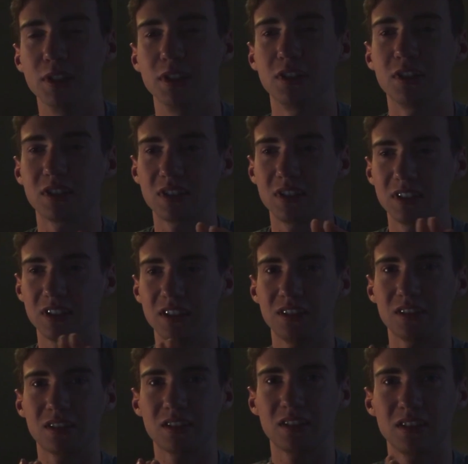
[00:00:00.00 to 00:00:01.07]
Just
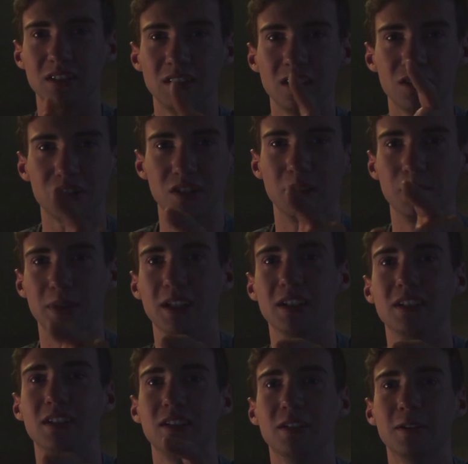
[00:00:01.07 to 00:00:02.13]
nudge it a bit,
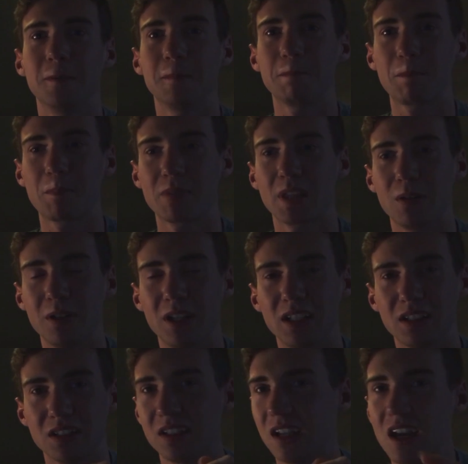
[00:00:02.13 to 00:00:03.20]
All right,
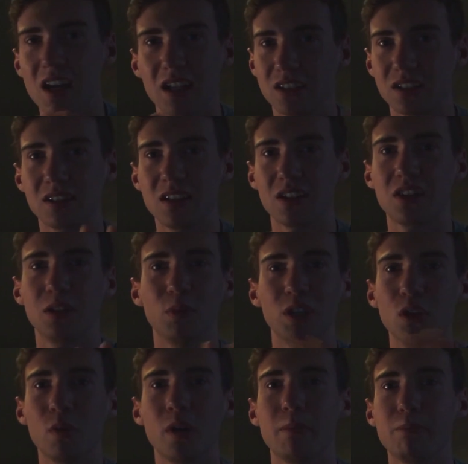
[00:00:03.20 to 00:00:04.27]
just nothing. We don't
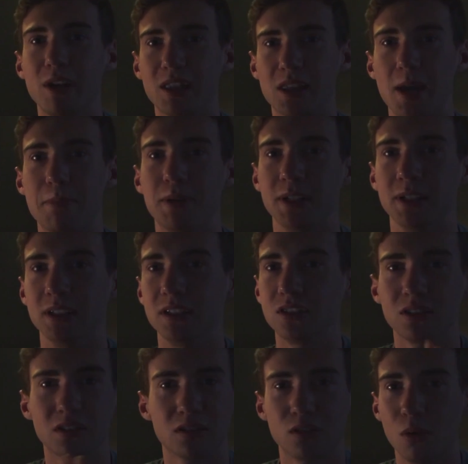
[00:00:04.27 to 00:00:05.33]
want to break that button.
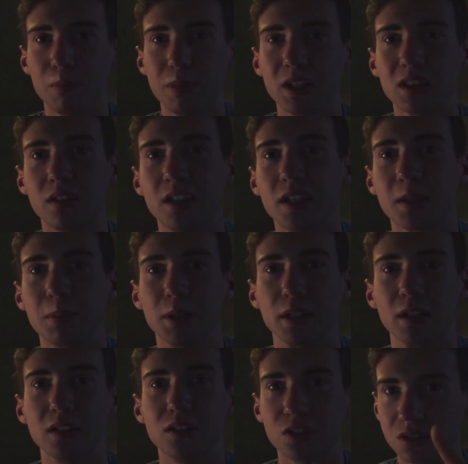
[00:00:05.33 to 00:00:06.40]
Just don't break the like button.
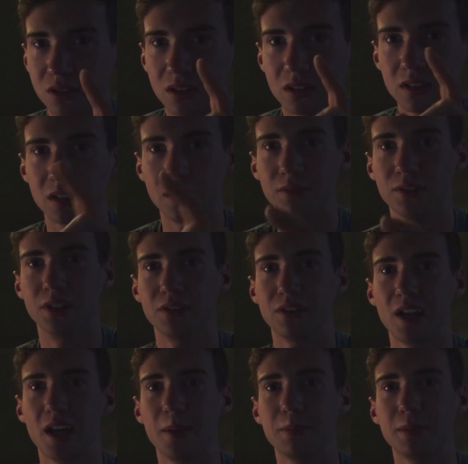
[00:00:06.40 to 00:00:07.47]
Just a little
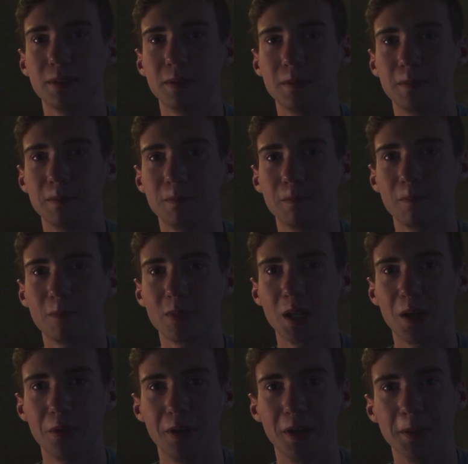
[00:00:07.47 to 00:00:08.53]
tap.
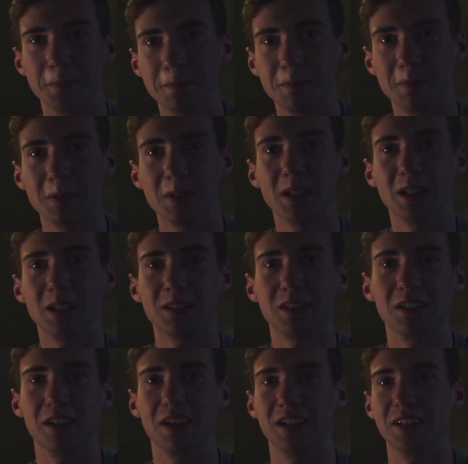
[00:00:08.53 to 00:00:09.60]
All right. See
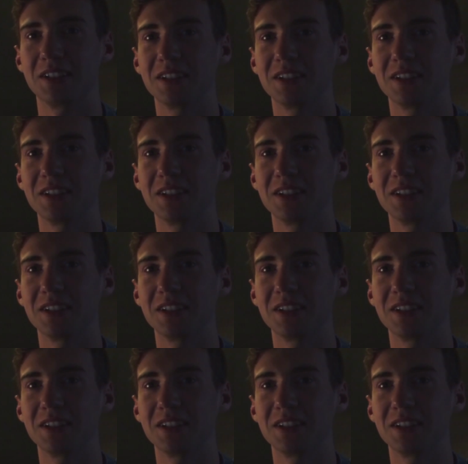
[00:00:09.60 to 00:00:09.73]
you guys.